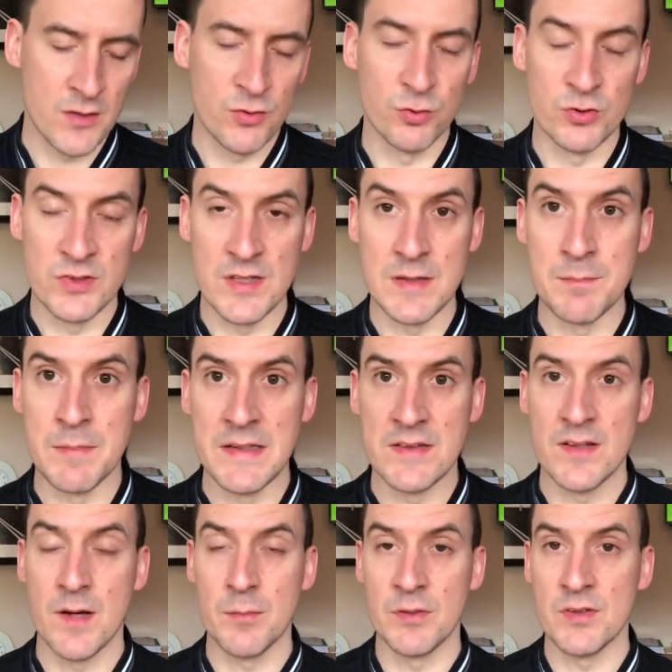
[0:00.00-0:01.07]
sort of team
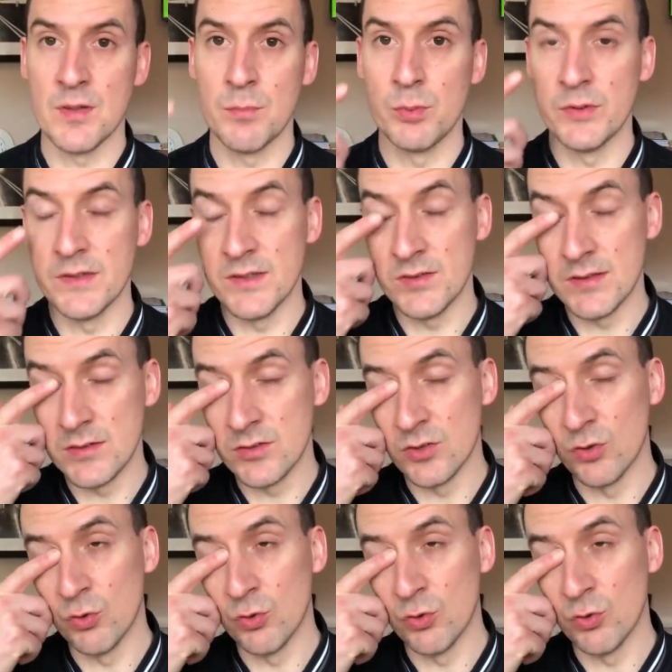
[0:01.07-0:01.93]
meet-up at some point this season.